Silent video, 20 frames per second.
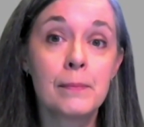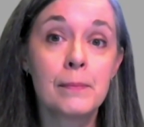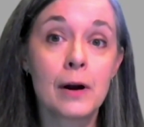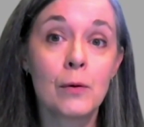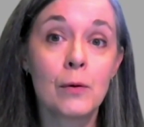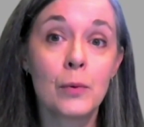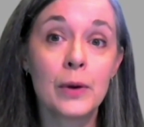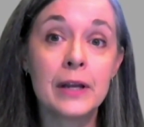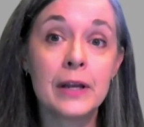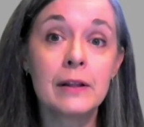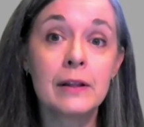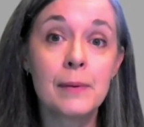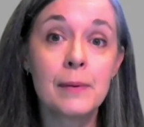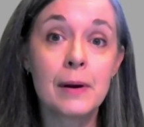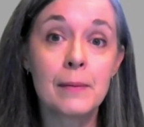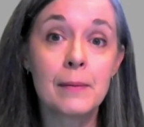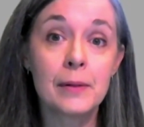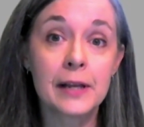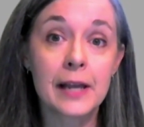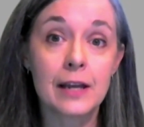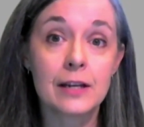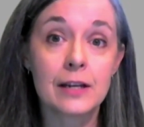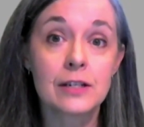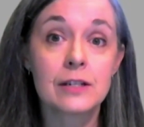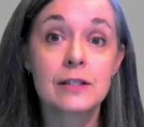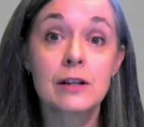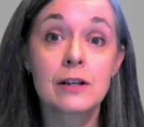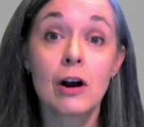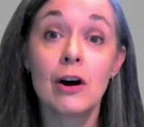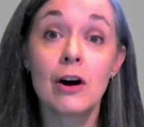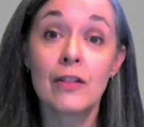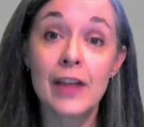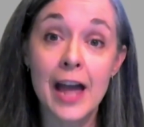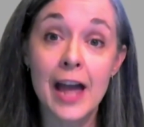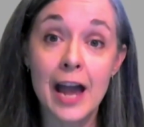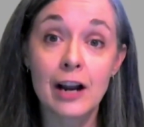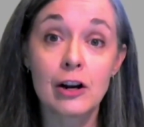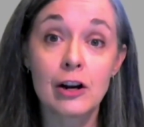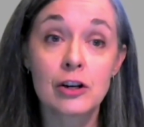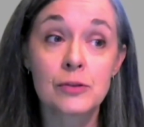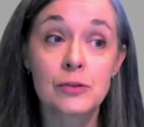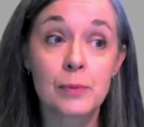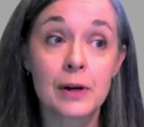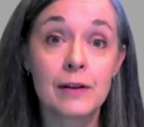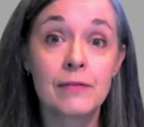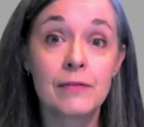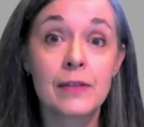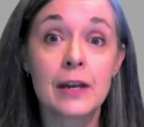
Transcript: a weekly publication called the Hackers Brief